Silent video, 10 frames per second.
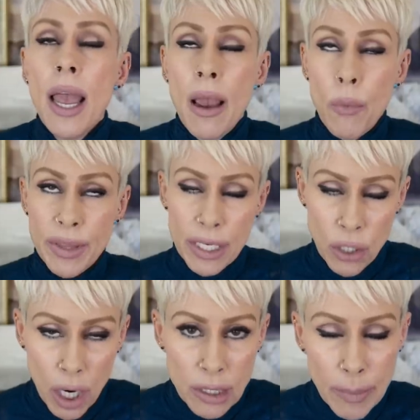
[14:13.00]
and what they
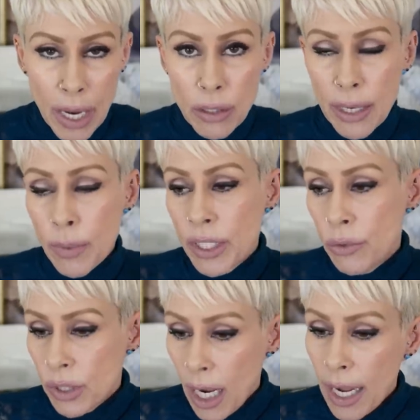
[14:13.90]
talked about, like when
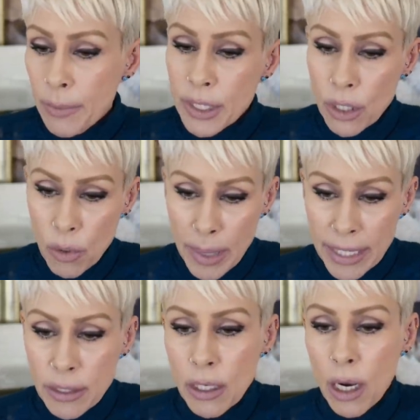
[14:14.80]
you die, when you go
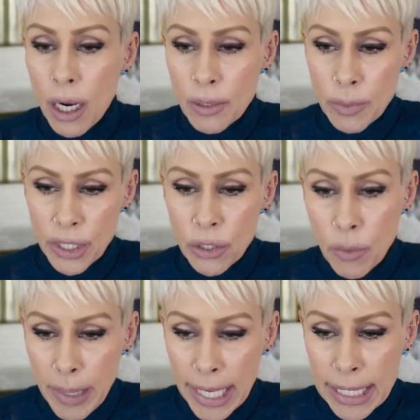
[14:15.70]
back to God, when you
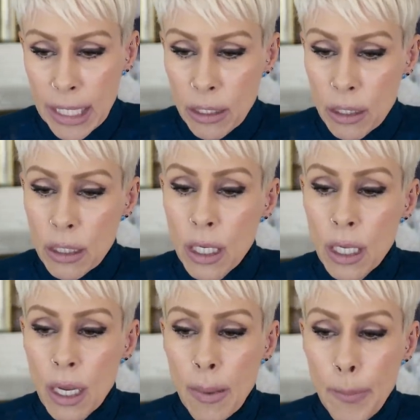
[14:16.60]
go back here.
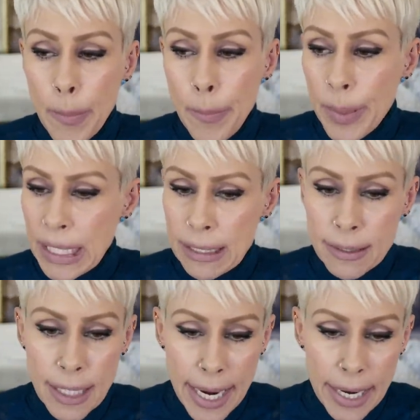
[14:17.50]
But he's
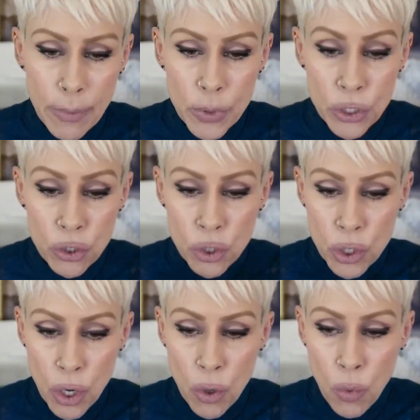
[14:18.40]
saying it was
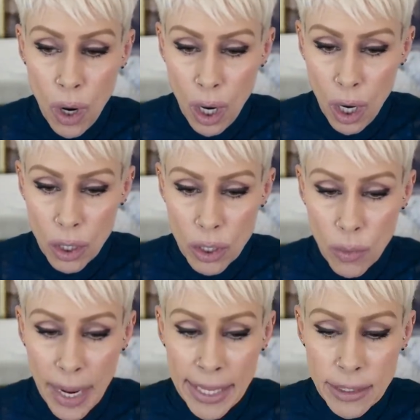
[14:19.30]
so
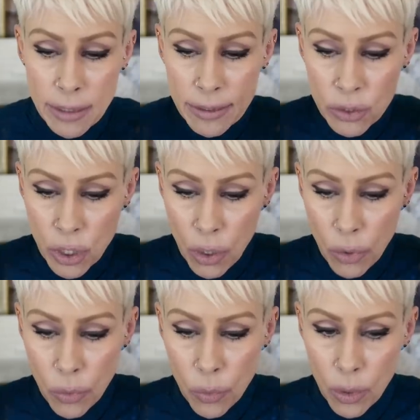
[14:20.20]
hollow and
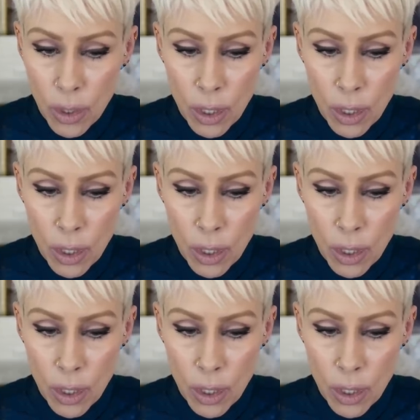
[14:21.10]
so,